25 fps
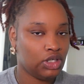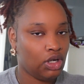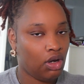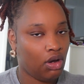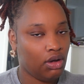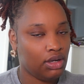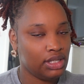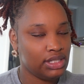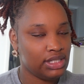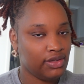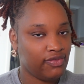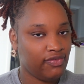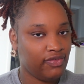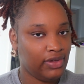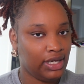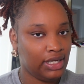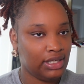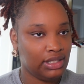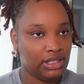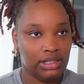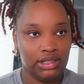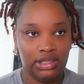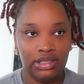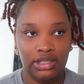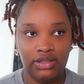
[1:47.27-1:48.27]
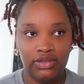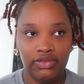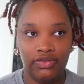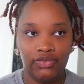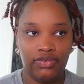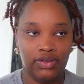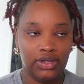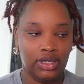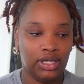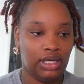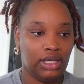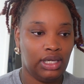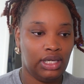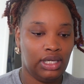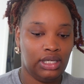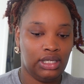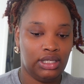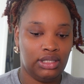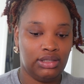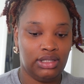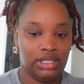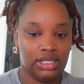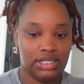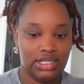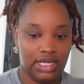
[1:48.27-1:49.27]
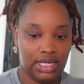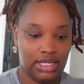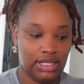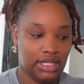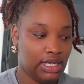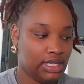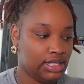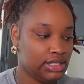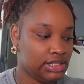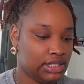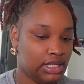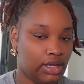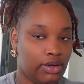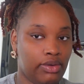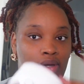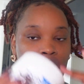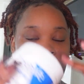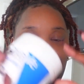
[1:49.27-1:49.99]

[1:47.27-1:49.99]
cost effective and things like that. So